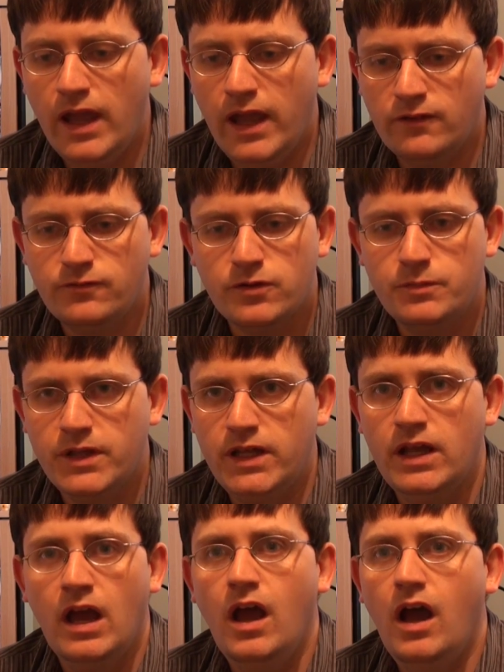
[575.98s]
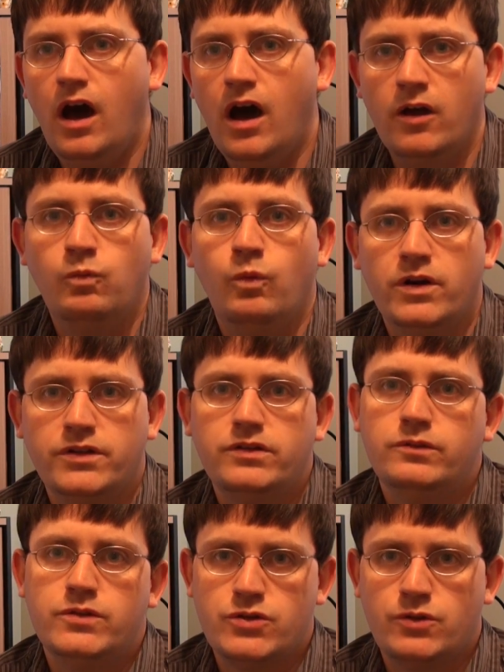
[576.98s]
And for me, I want
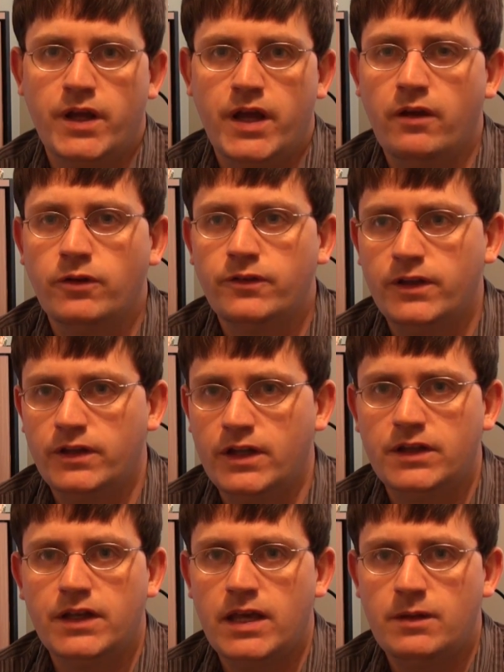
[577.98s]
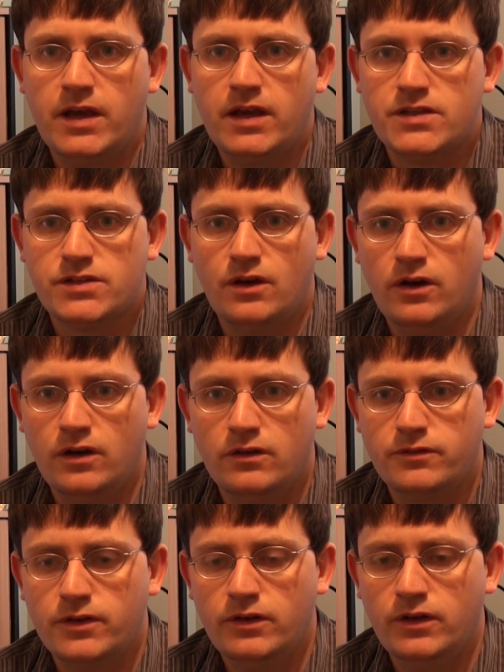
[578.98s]
to enjoy everything that the game has to
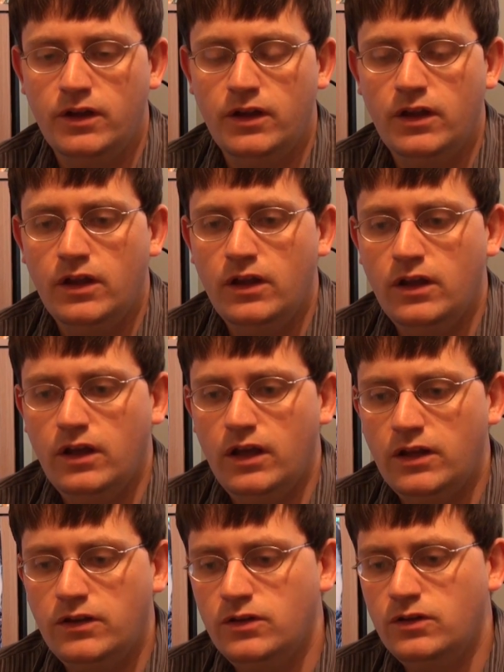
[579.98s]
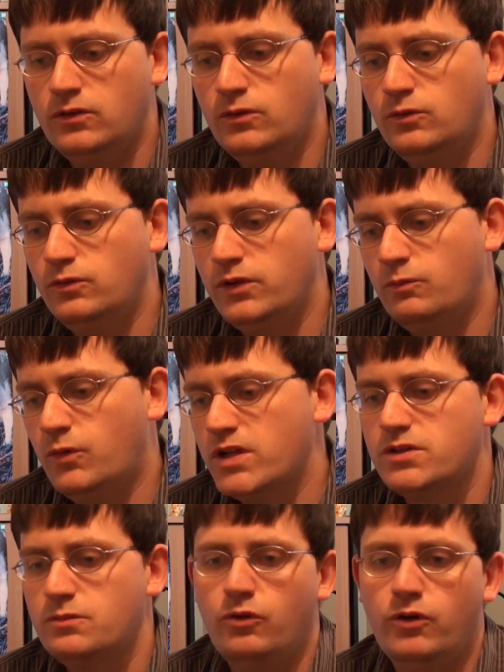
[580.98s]
offer. And, you know, then
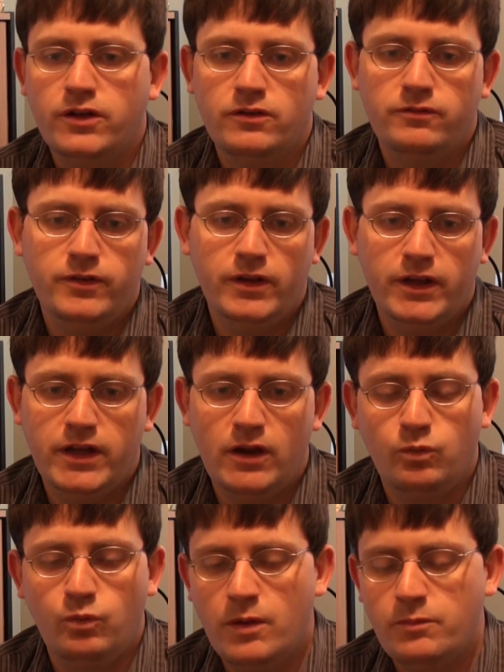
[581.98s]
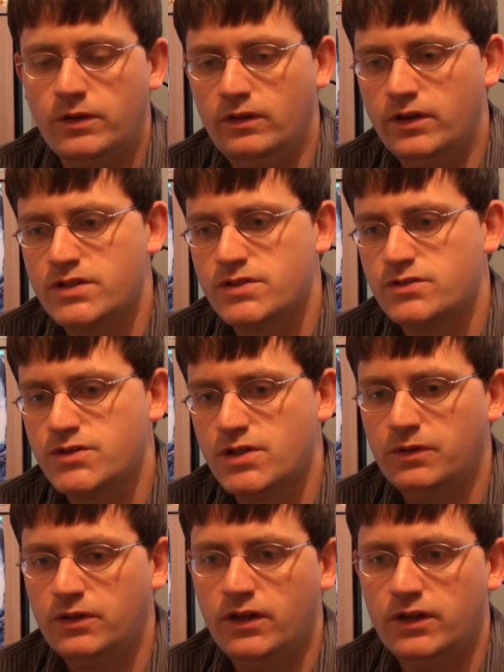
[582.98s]
what's the point of filling out weapon lists or
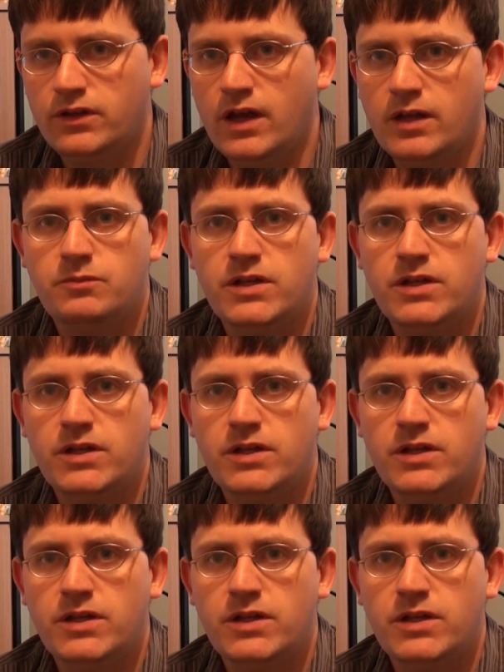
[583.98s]
something like that?